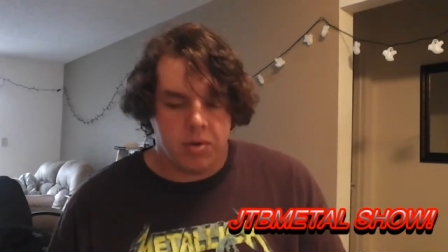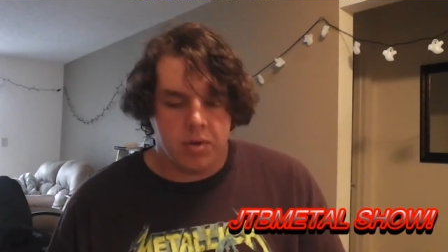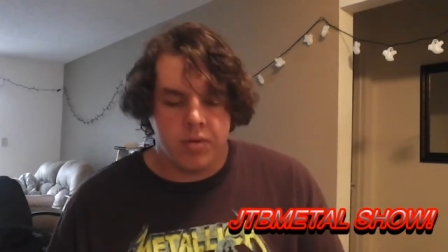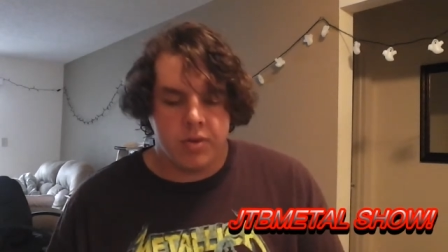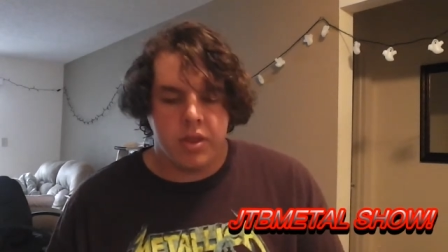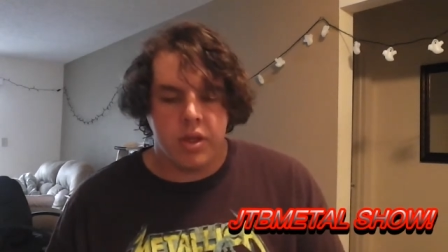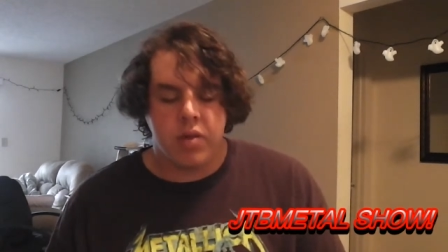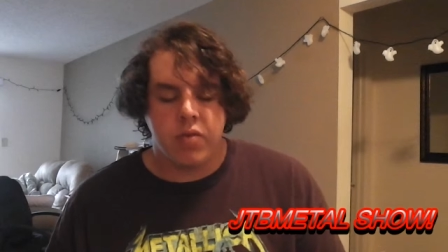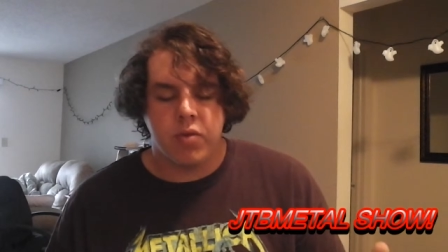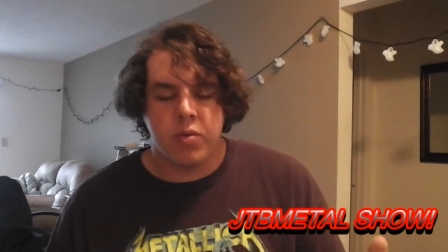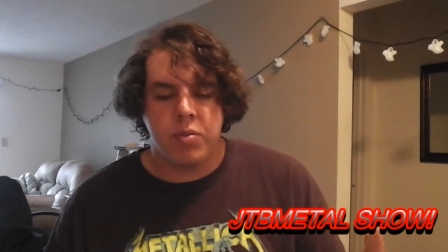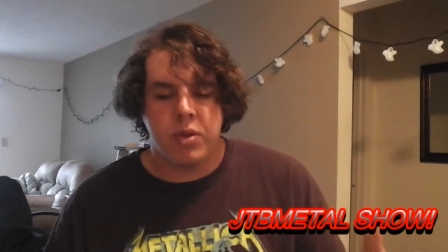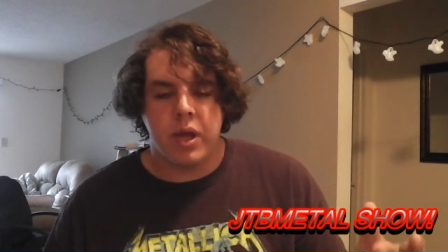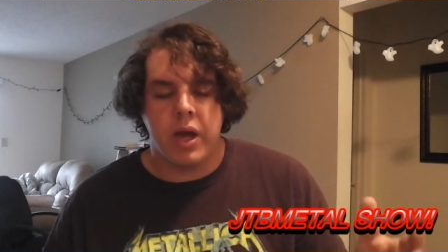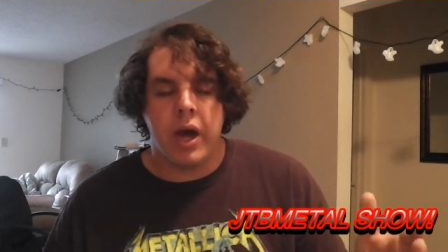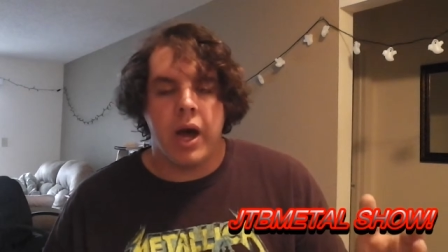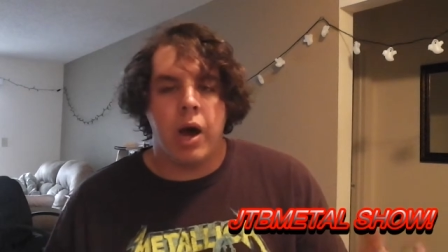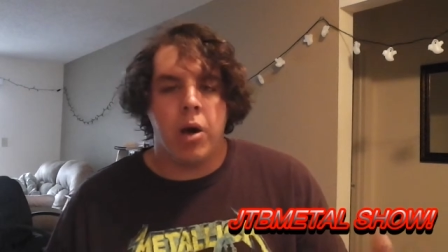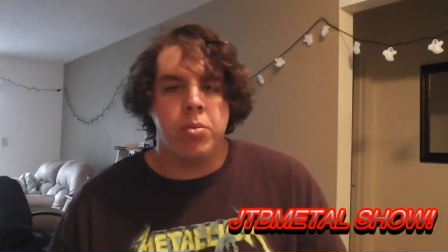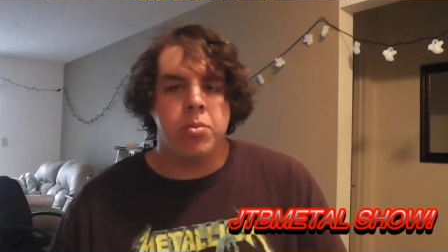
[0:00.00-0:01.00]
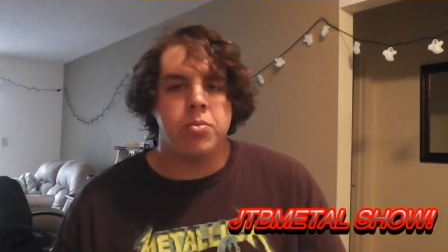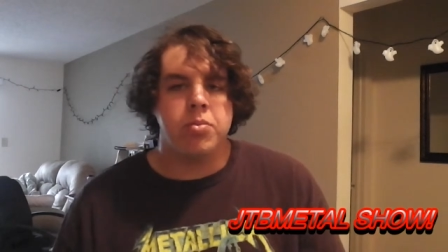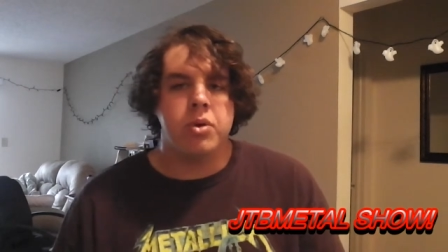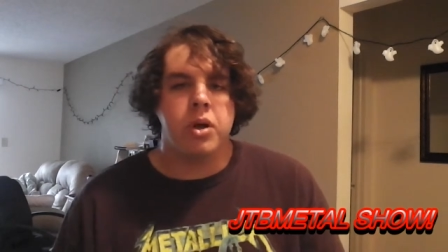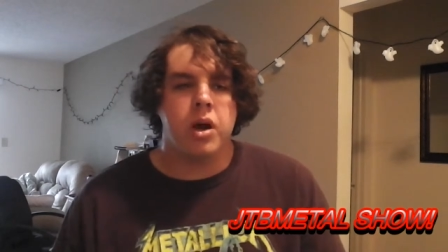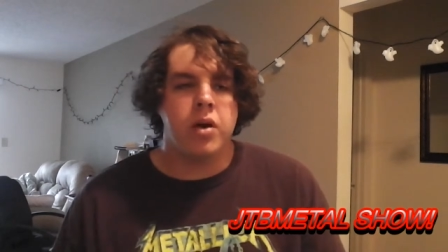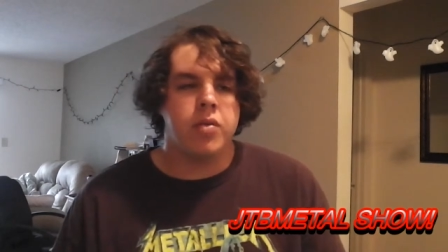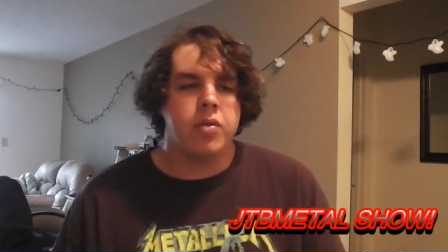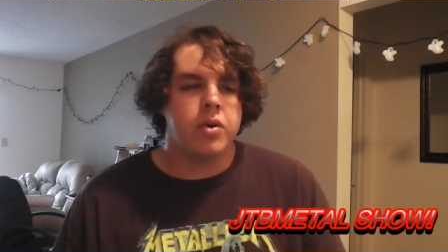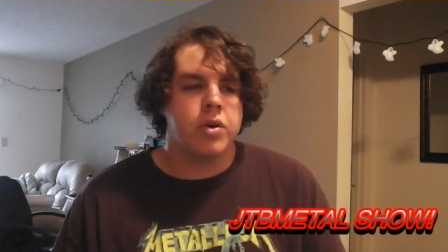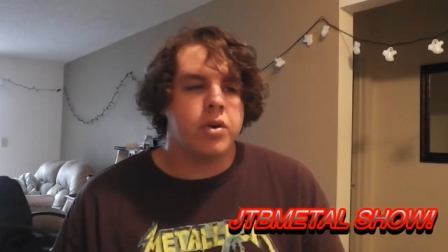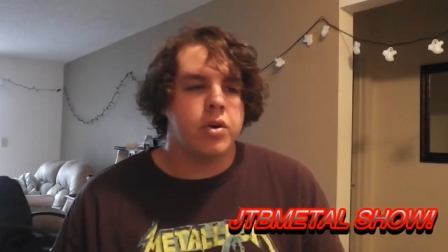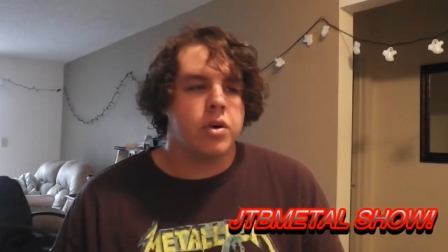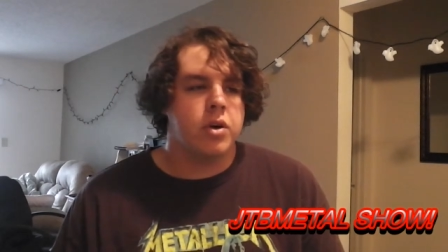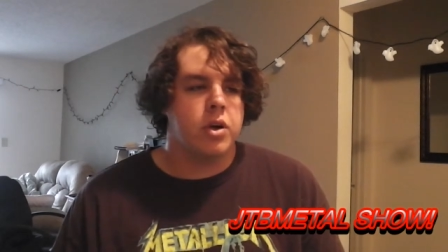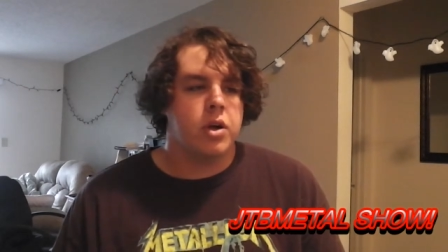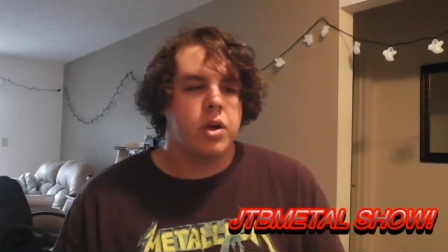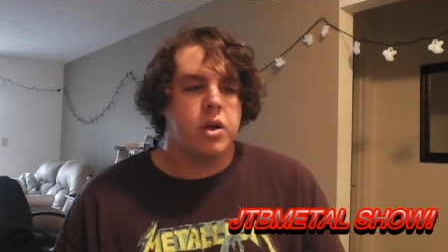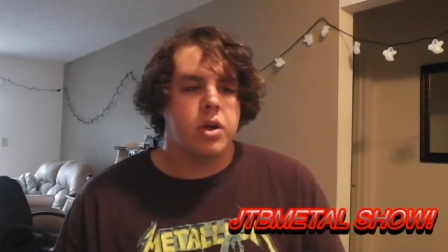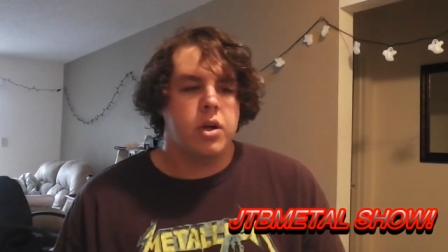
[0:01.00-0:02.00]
everything from the album cover